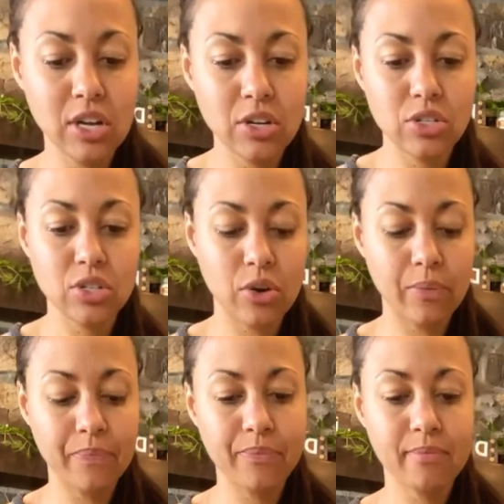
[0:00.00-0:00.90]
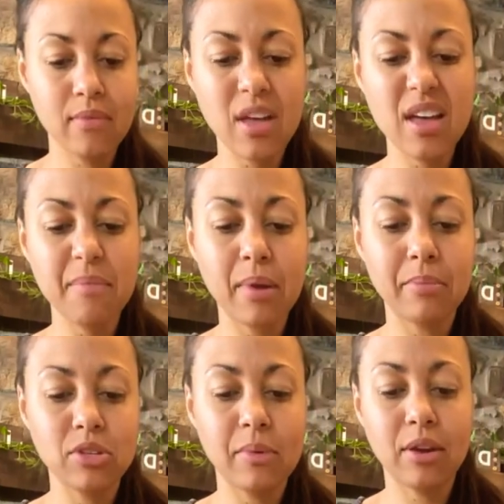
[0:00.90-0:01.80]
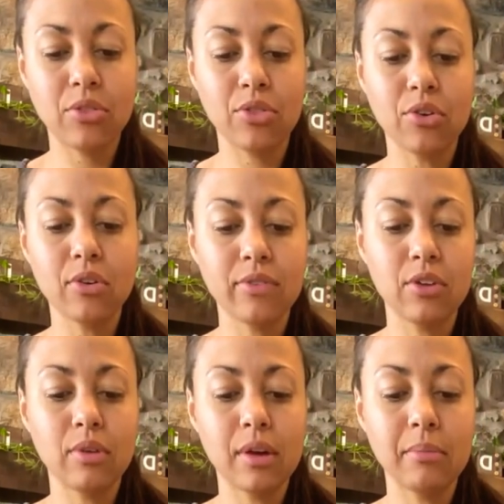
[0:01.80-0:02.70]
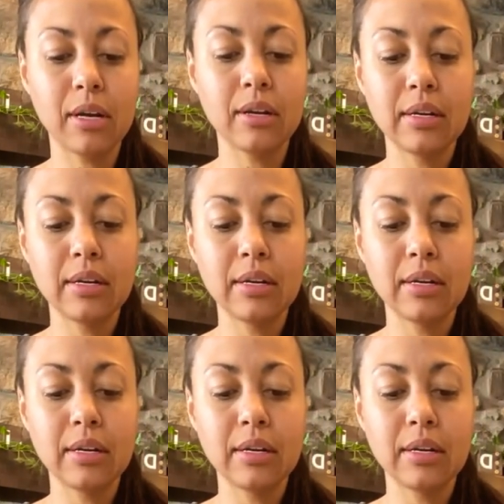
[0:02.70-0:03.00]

So I'll probably do about a third of cucumber.